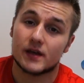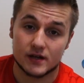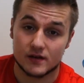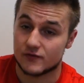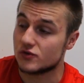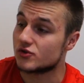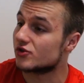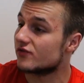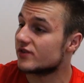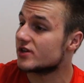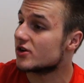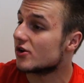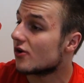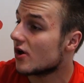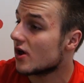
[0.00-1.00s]
in a future
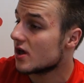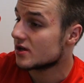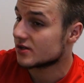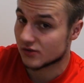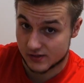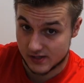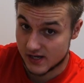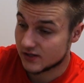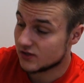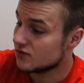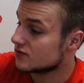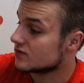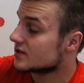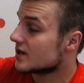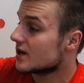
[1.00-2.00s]
video so stay
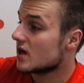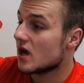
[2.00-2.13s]
tuned